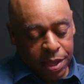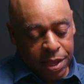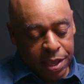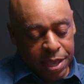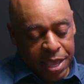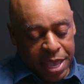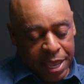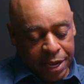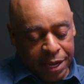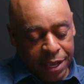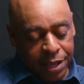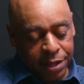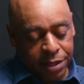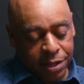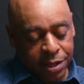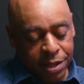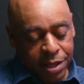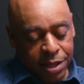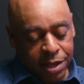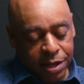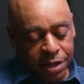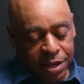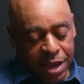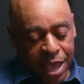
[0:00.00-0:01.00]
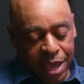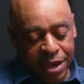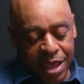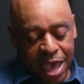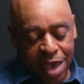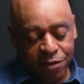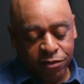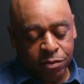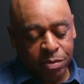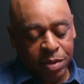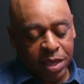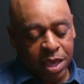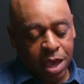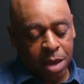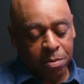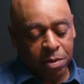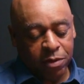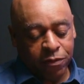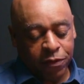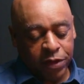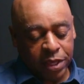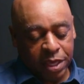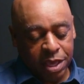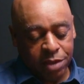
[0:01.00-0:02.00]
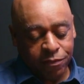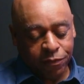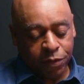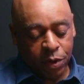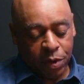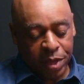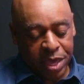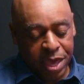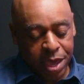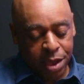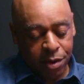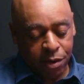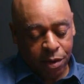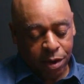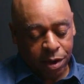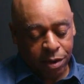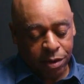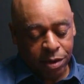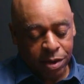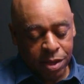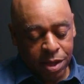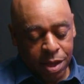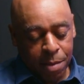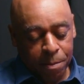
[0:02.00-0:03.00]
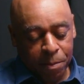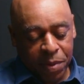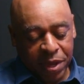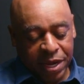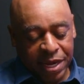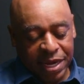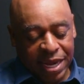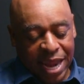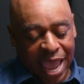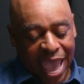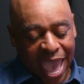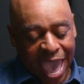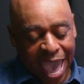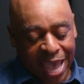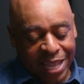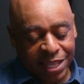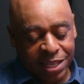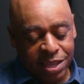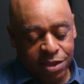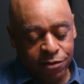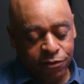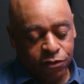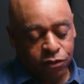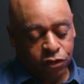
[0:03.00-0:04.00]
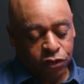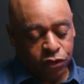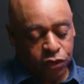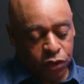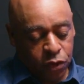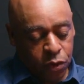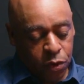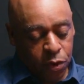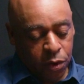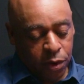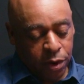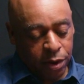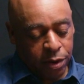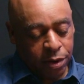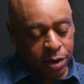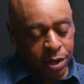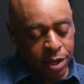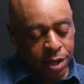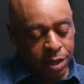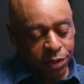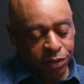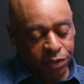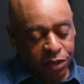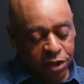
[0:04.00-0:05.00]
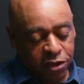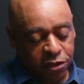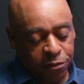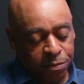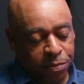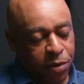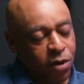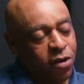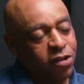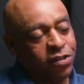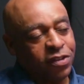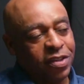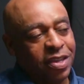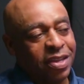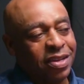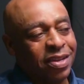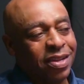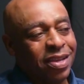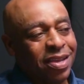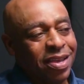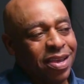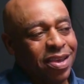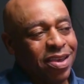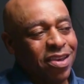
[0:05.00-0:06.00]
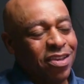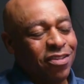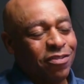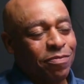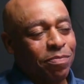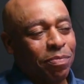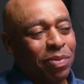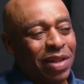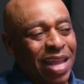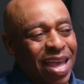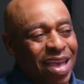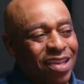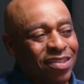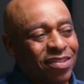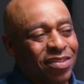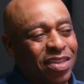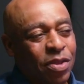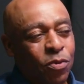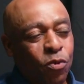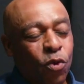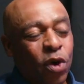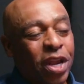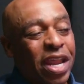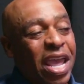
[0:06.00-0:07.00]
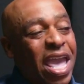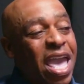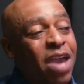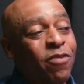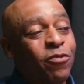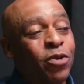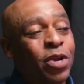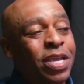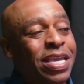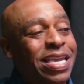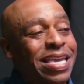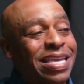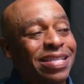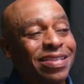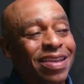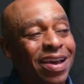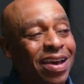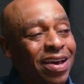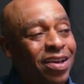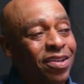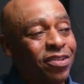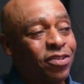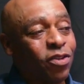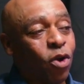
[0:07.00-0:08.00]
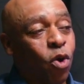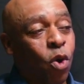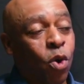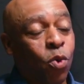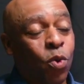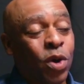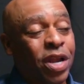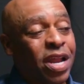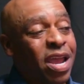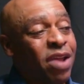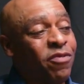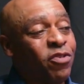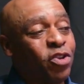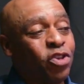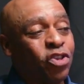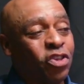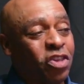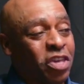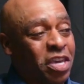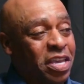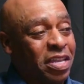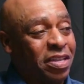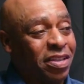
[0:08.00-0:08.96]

in it, not having become a forgetful hearer, but an active doer, this person is blessed in whatever he does or whatever she